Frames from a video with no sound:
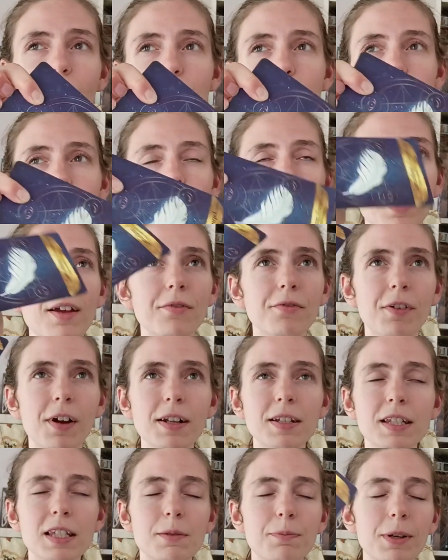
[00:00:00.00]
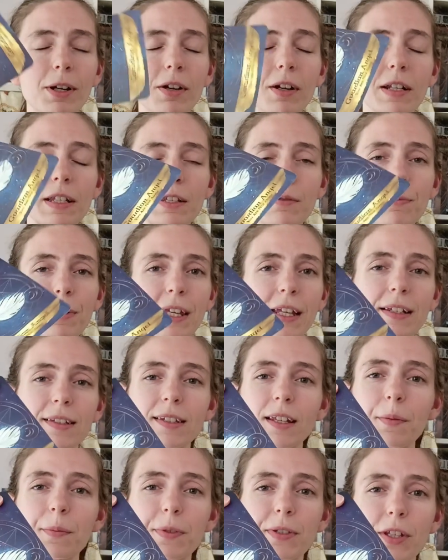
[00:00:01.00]
Do I find spirit to be a
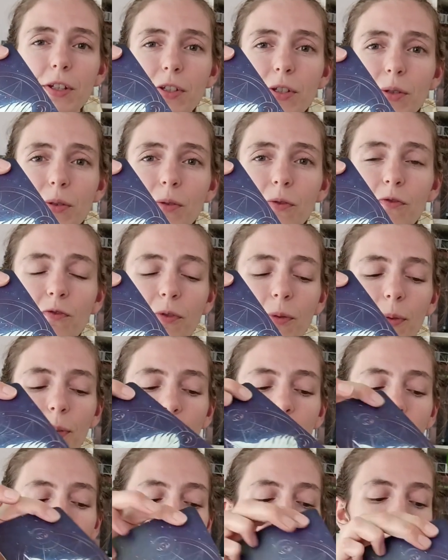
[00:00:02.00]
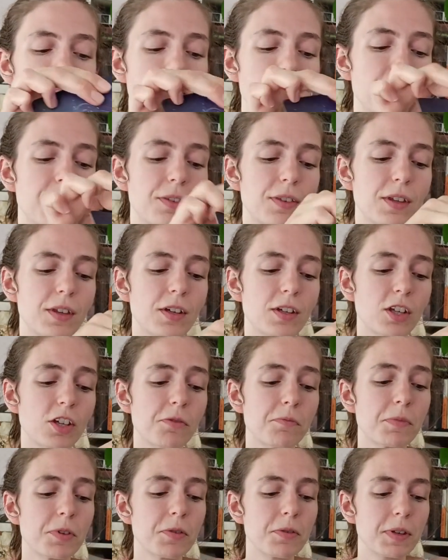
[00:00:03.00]
substitute for the
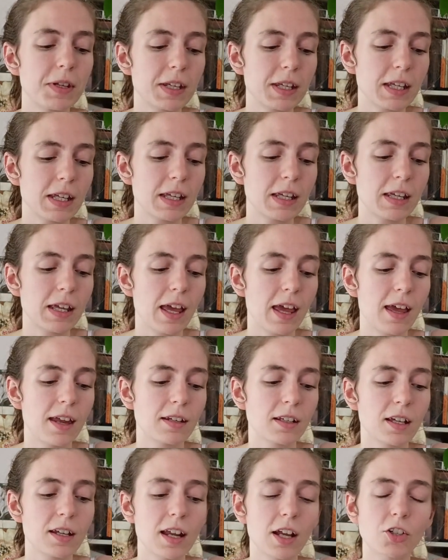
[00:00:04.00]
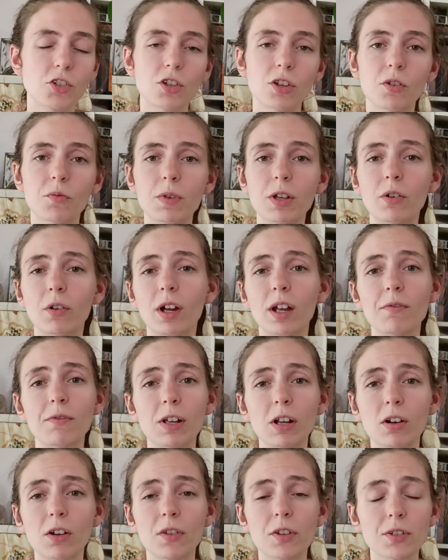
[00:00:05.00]
community and connection that we crave
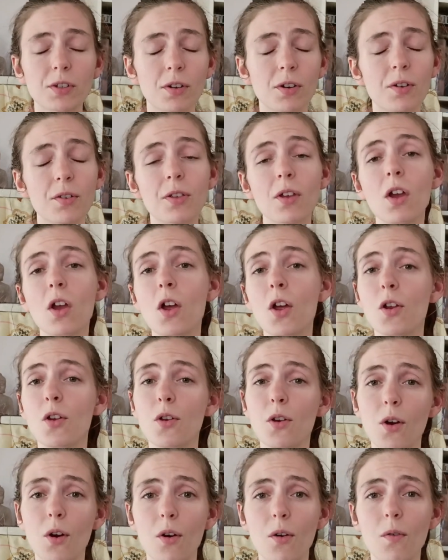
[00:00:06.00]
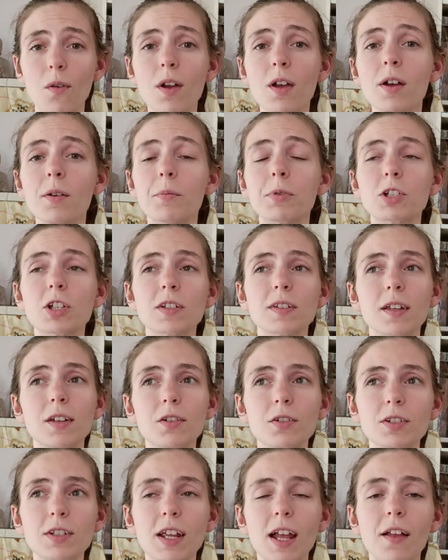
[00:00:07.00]
here on this earth? No, but just
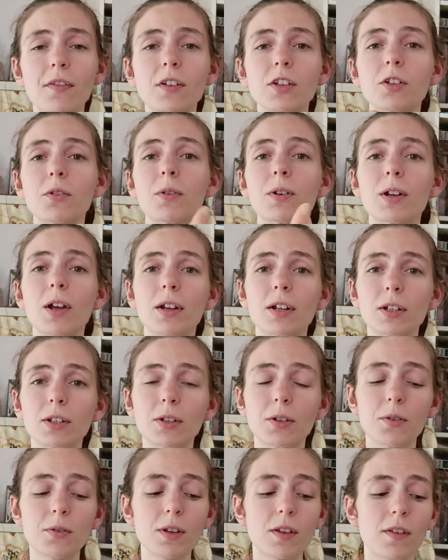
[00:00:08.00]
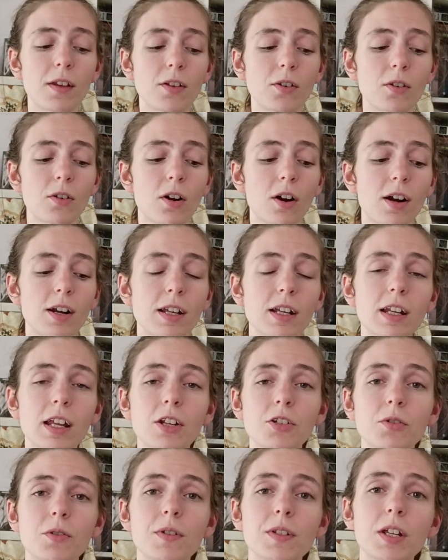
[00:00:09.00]
understand that you are not alone and that your guardian
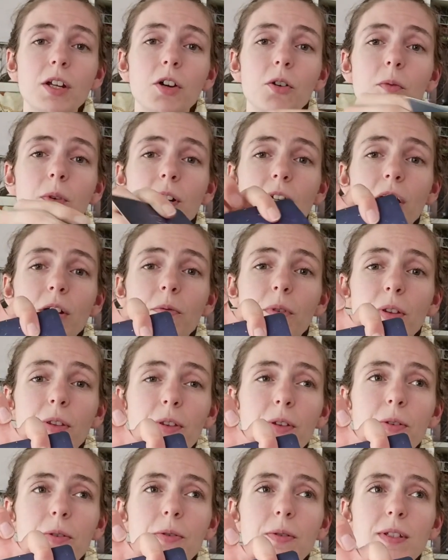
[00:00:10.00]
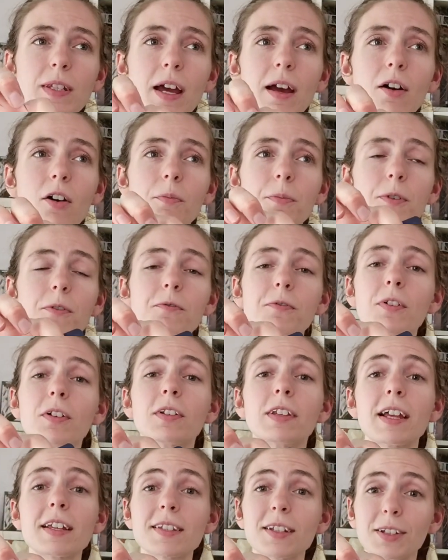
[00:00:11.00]
angel is here working with you to help you
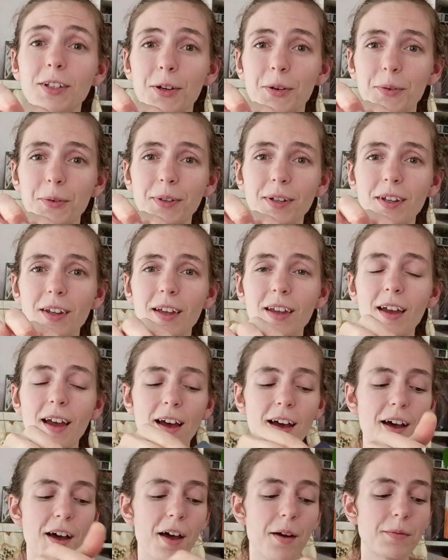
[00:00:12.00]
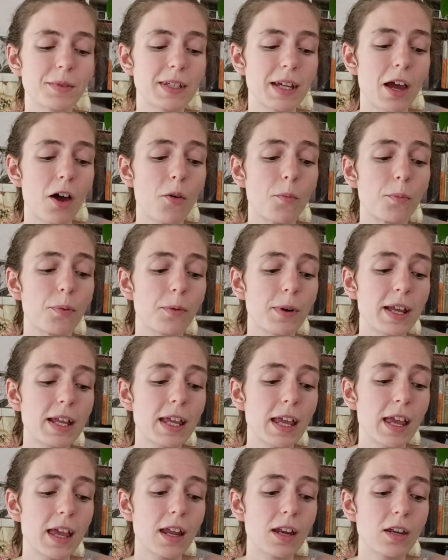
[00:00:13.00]
feel less alone, to help
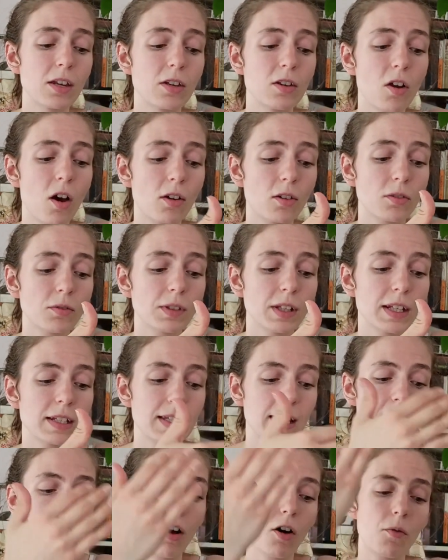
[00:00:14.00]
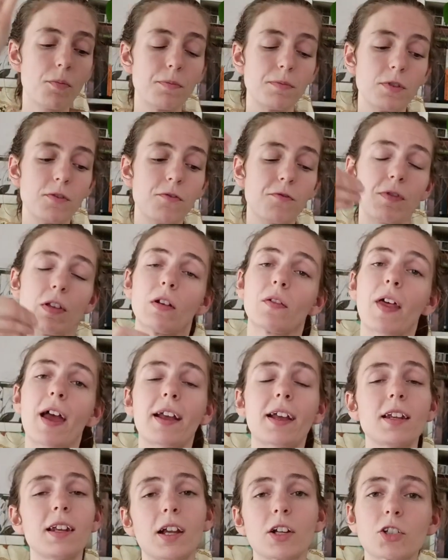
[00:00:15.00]
bring in, not only to help you feel
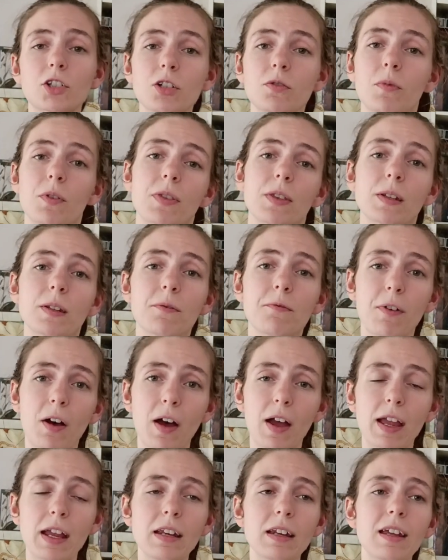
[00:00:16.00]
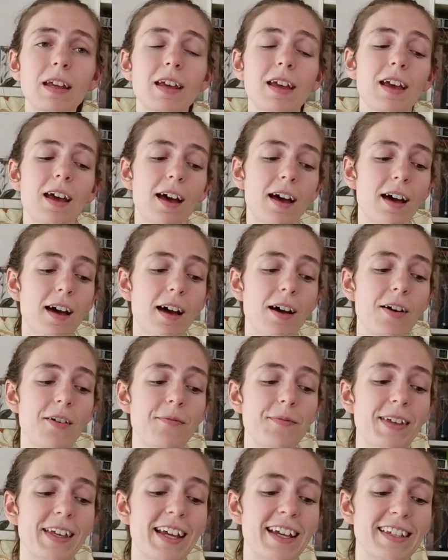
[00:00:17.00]
that connection with the divine,
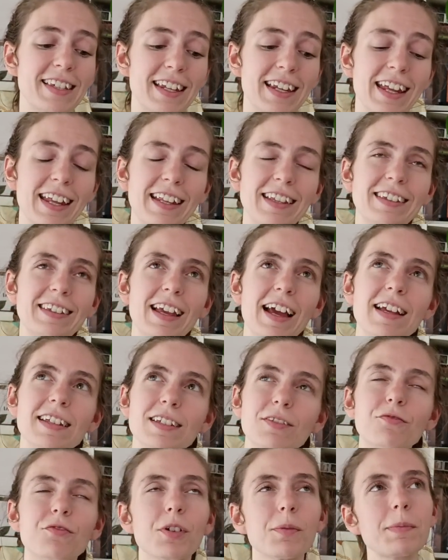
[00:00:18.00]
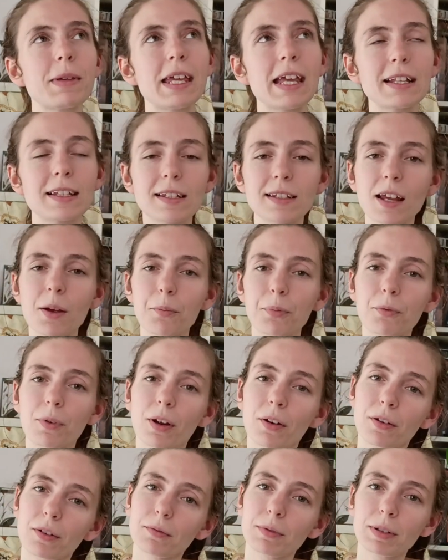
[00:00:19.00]
because it does, for me, it's a
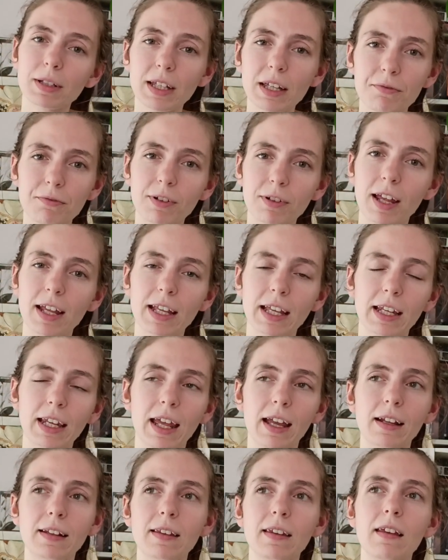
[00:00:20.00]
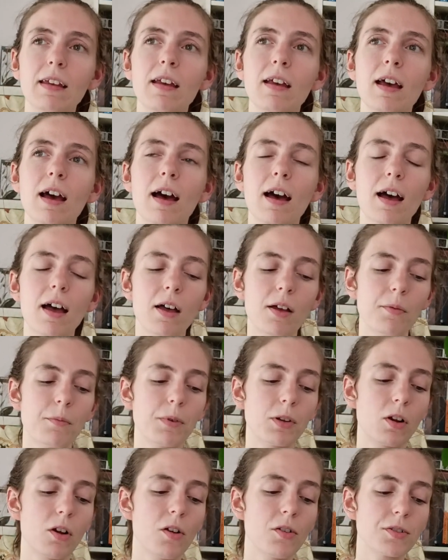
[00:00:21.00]
temporary relief when I connect,
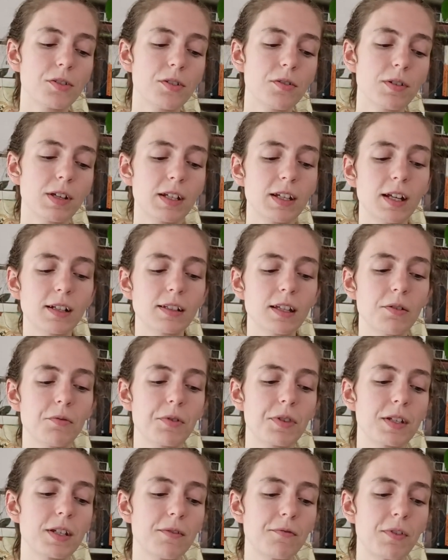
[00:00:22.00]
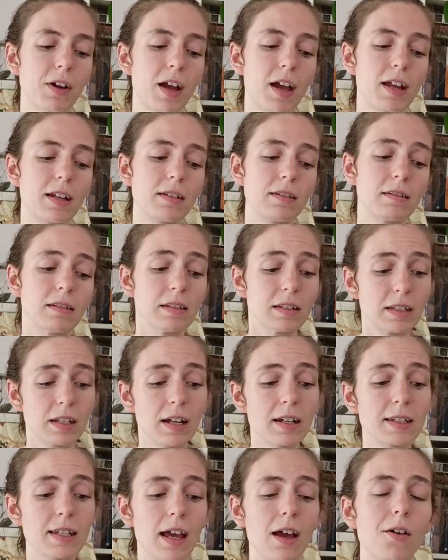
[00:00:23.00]
but also connecting with the divine
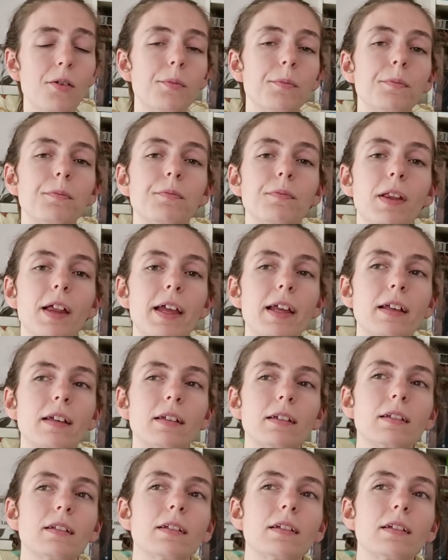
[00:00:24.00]
does help, like,